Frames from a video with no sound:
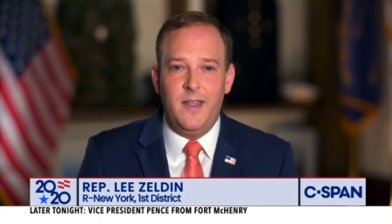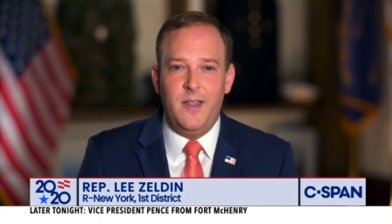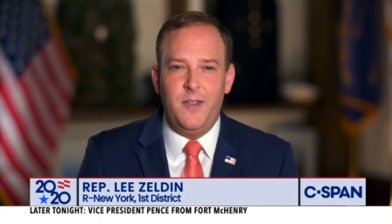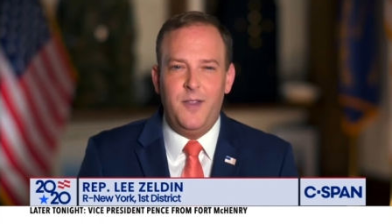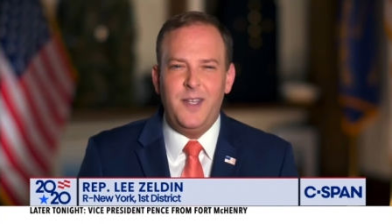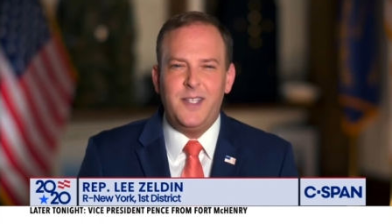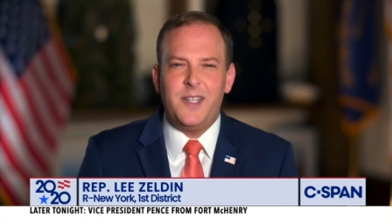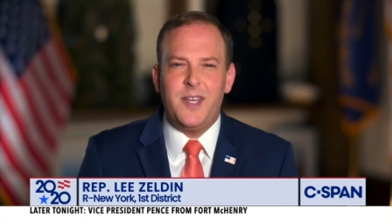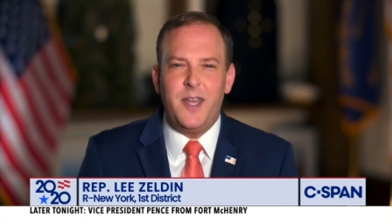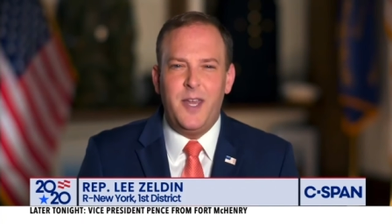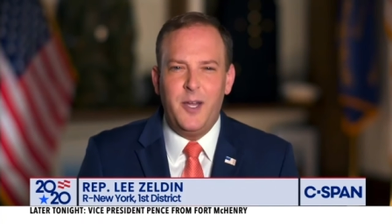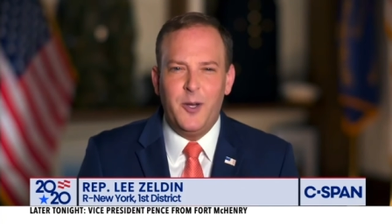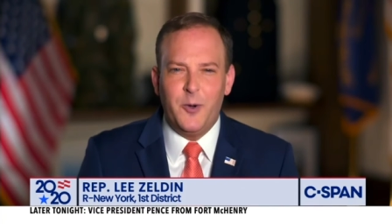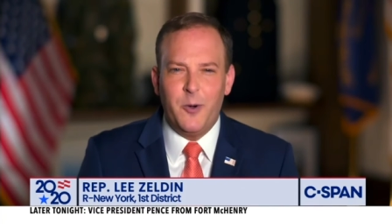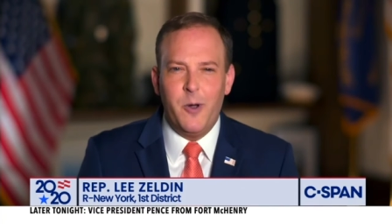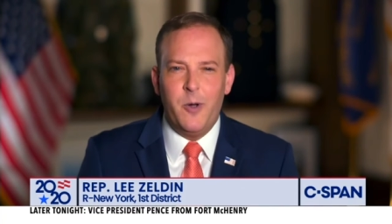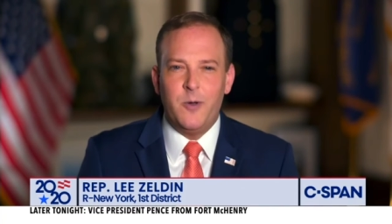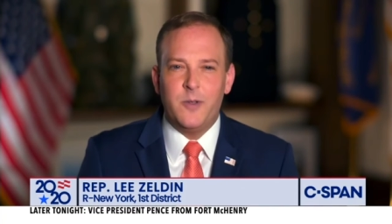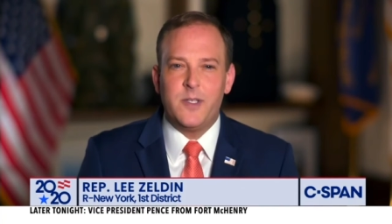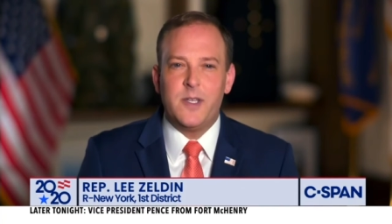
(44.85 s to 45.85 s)
these
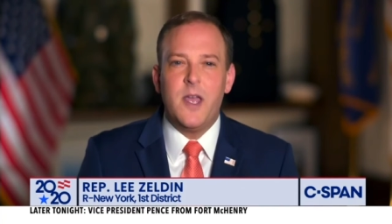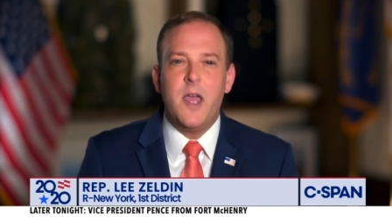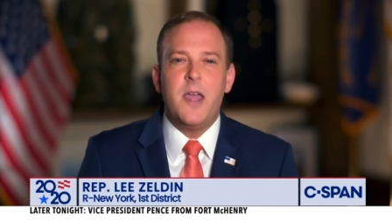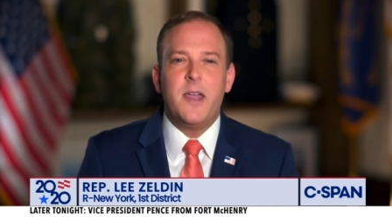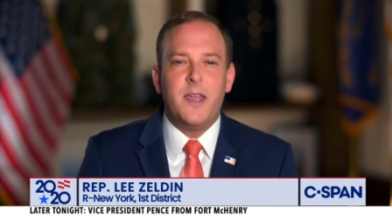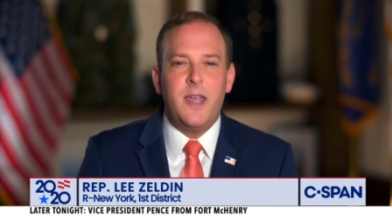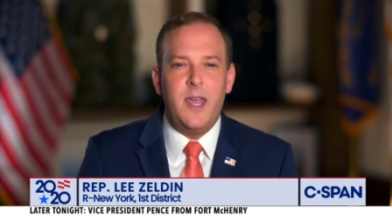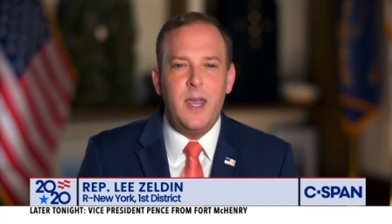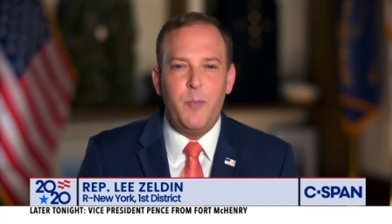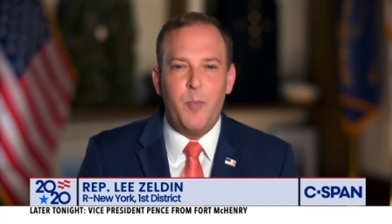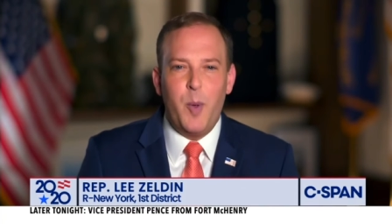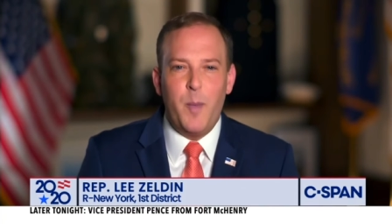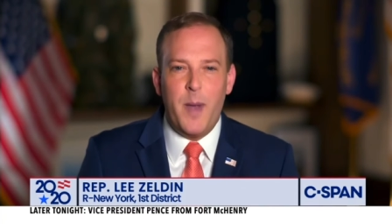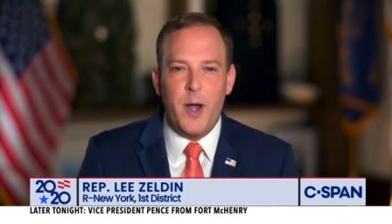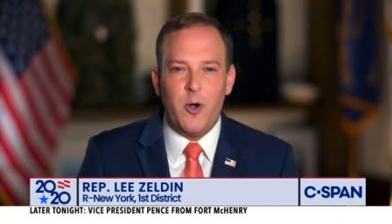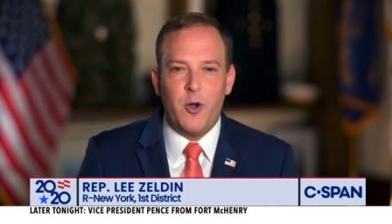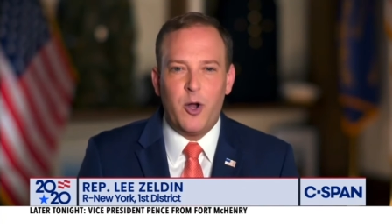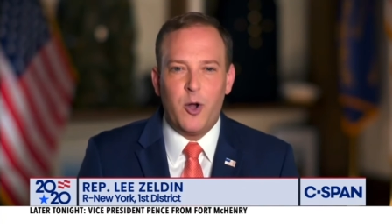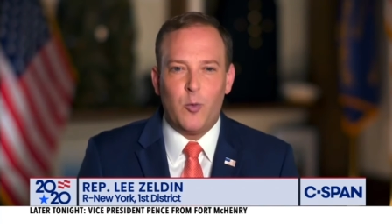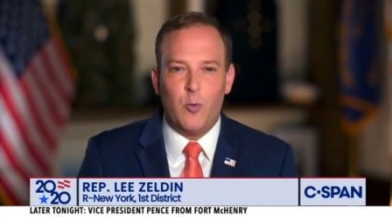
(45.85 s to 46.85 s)
heroes keep
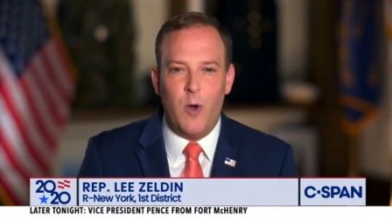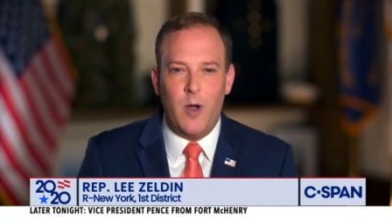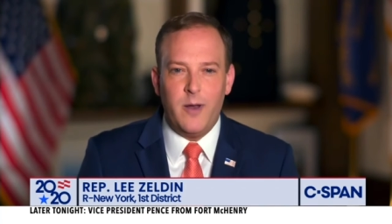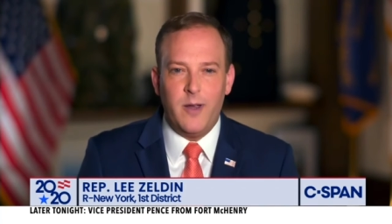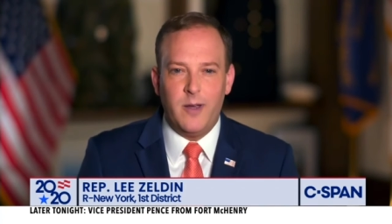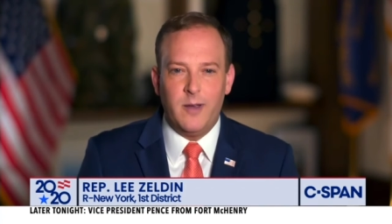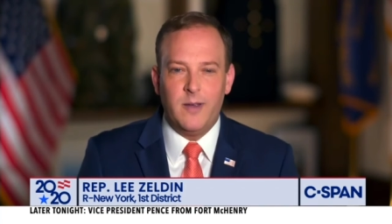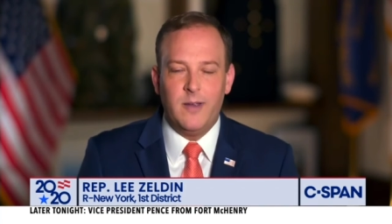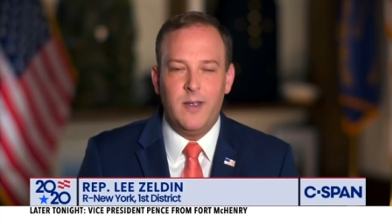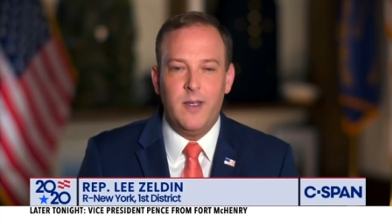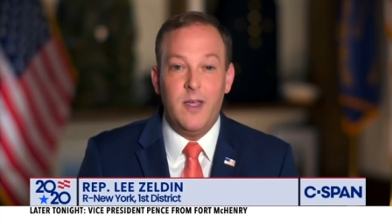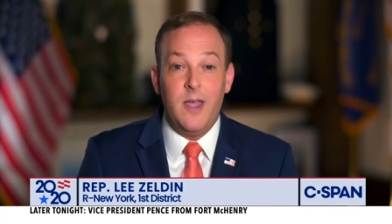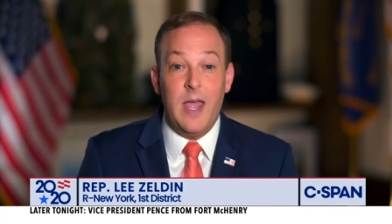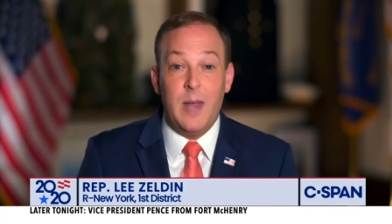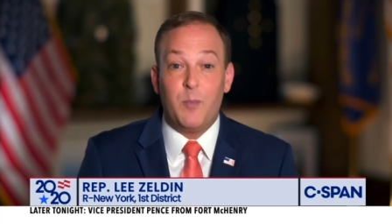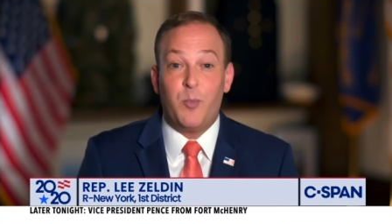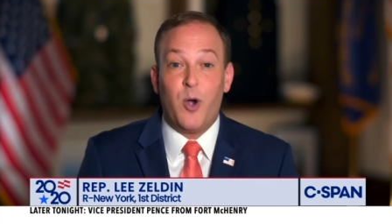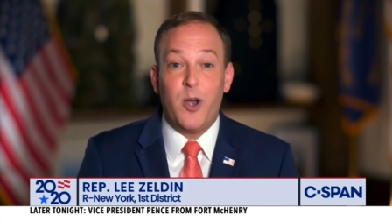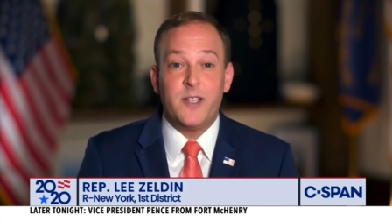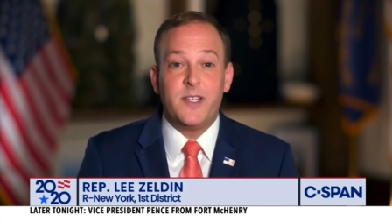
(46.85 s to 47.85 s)
America running,
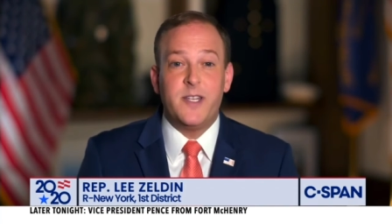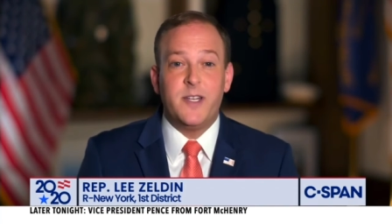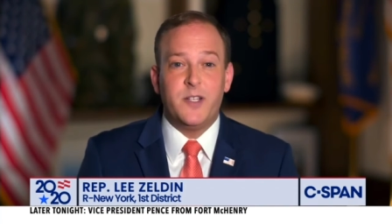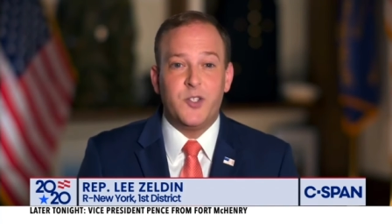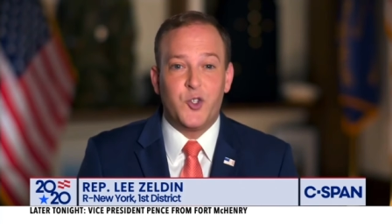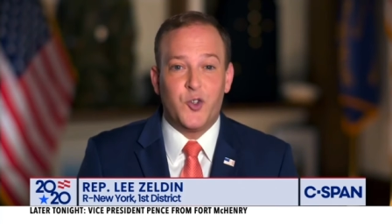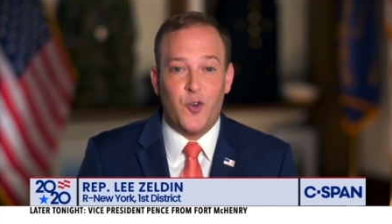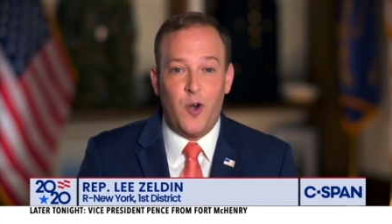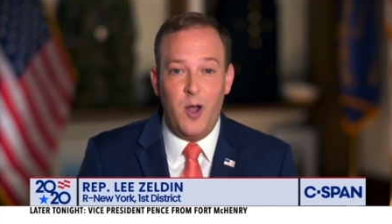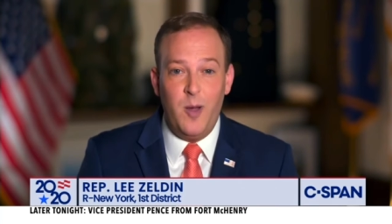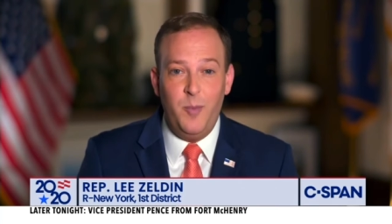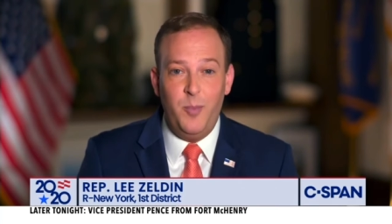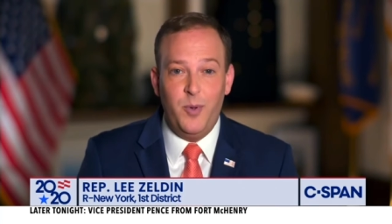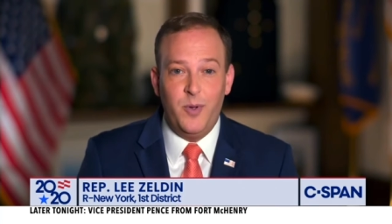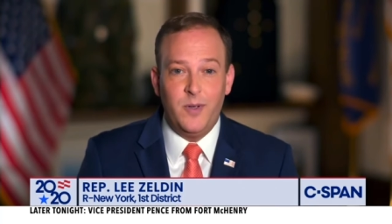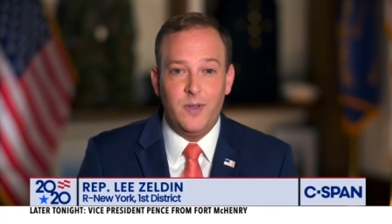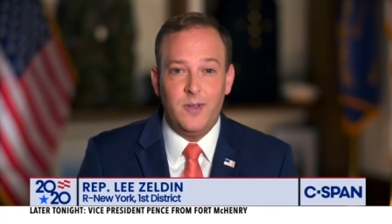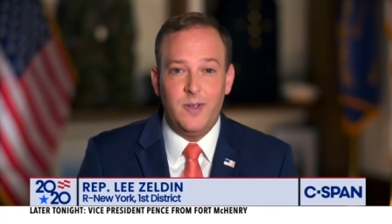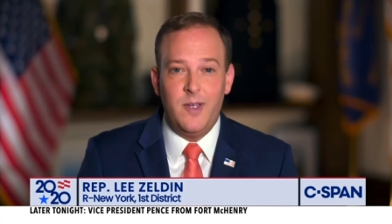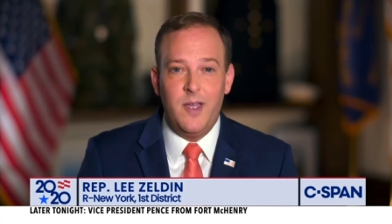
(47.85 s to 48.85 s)
and President Trump
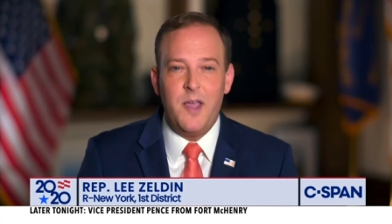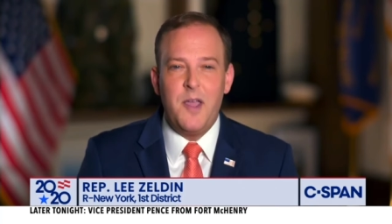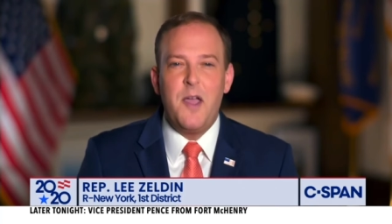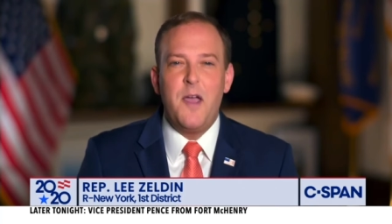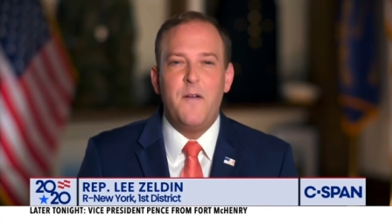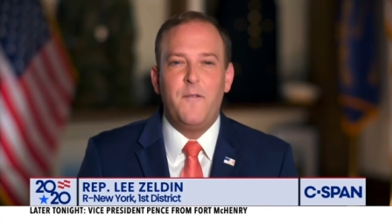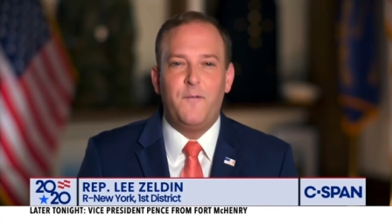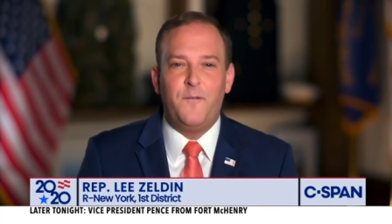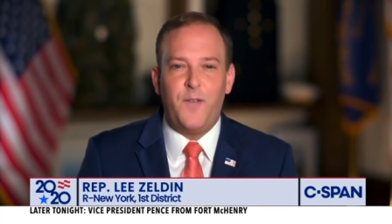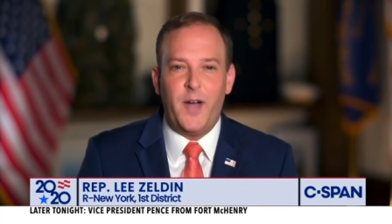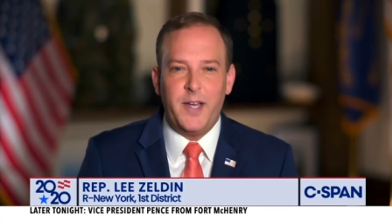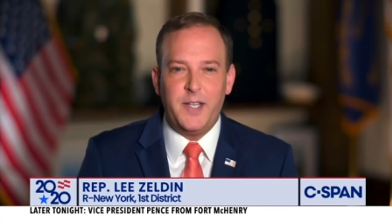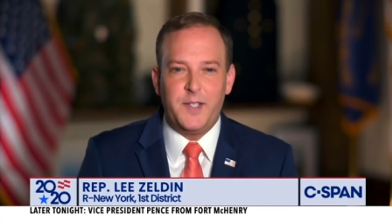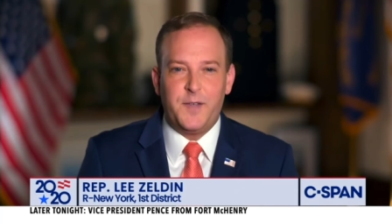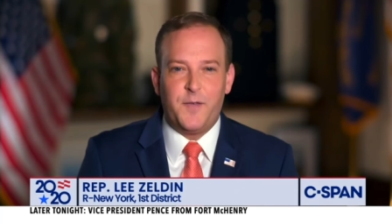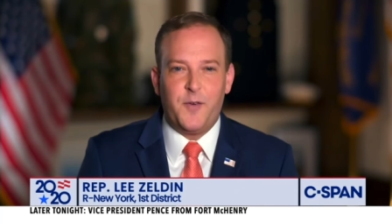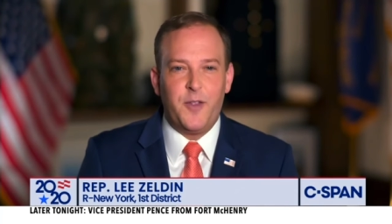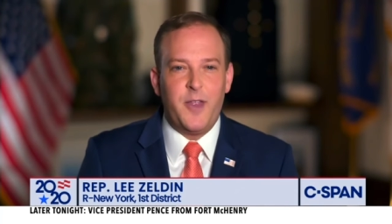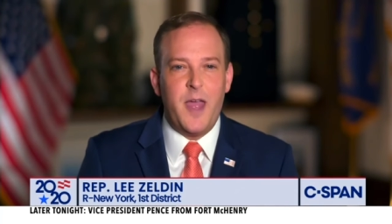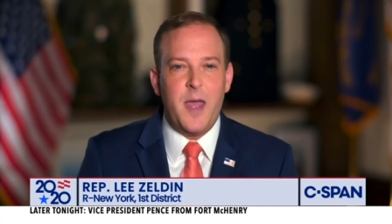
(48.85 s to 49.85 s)
fights
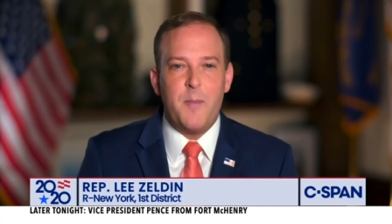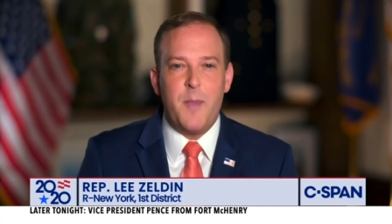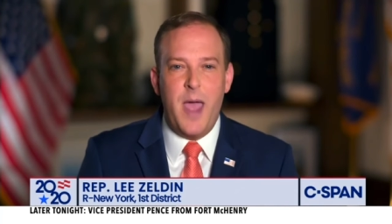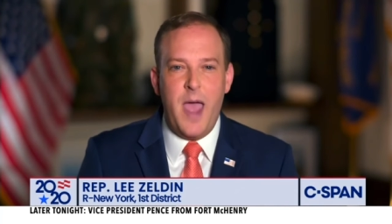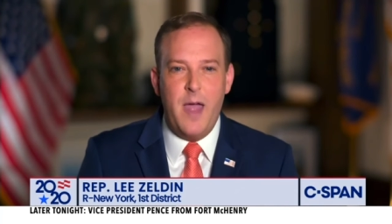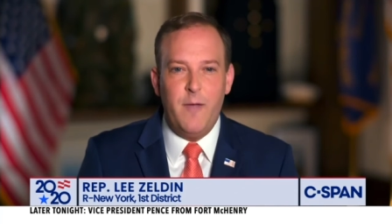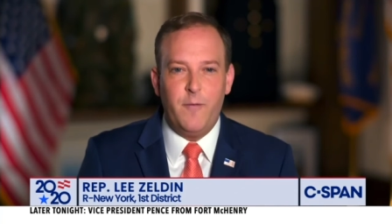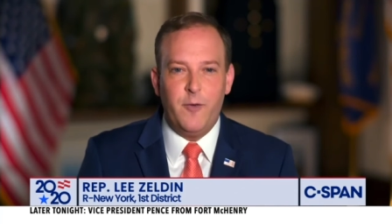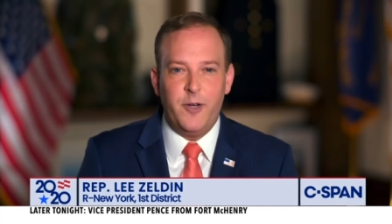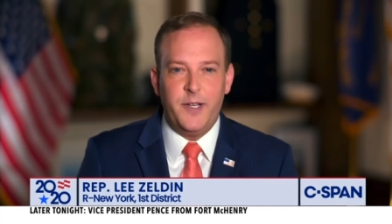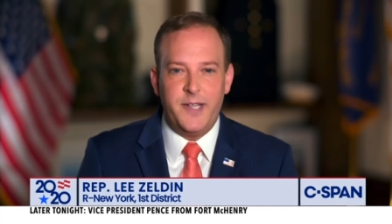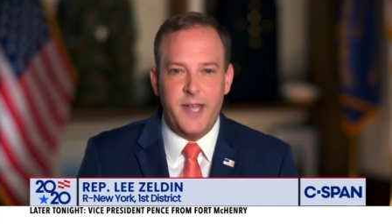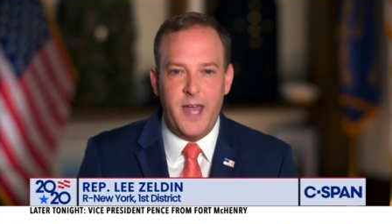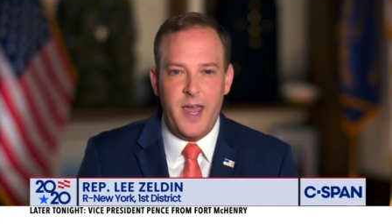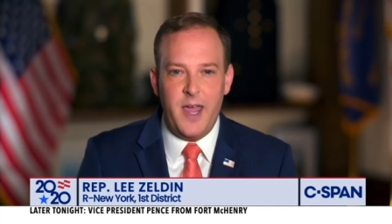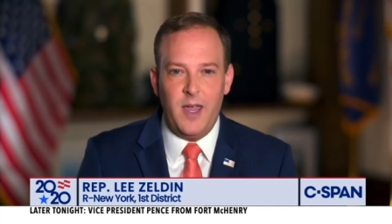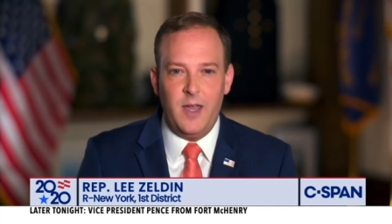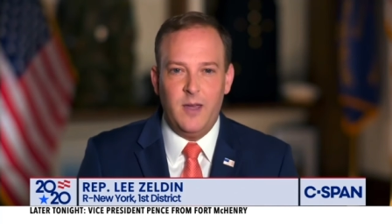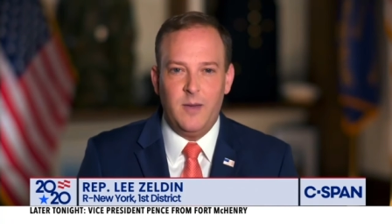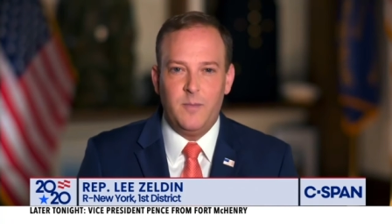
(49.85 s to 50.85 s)
for them every
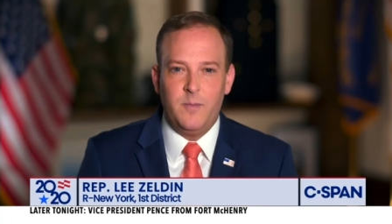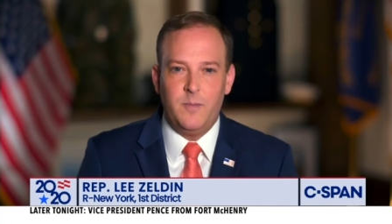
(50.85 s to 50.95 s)
day.